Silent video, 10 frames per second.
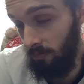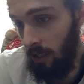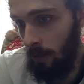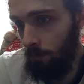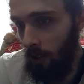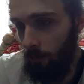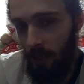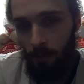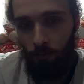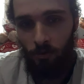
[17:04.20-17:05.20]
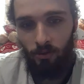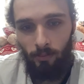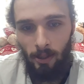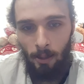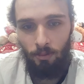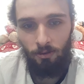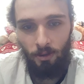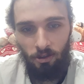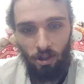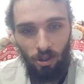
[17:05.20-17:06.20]
um, pardon me, ambient
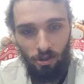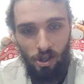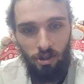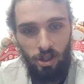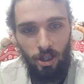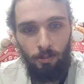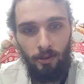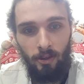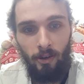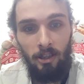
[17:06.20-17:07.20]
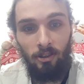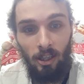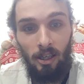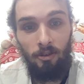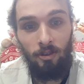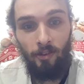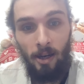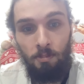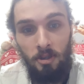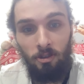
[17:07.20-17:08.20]
music on YouTube. There is loads of
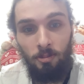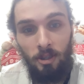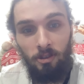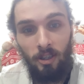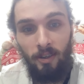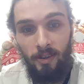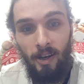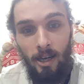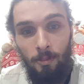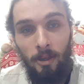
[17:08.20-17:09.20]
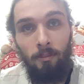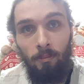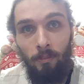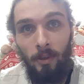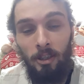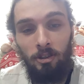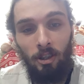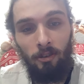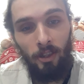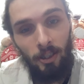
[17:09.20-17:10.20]
ambient music. You name it, it's
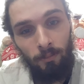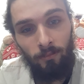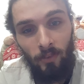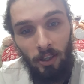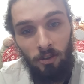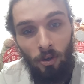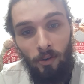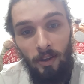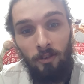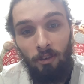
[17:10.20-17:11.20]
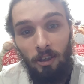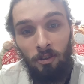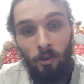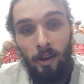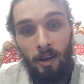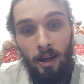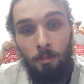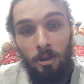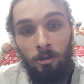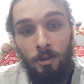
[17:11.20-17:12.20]
on there. Victor there's Victorian
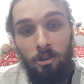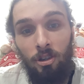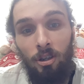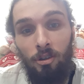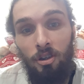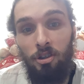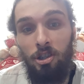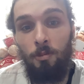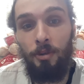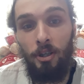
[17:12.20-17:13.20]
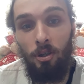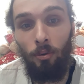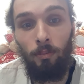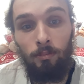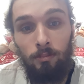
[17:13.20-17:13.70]
ambient music on YouTube and all.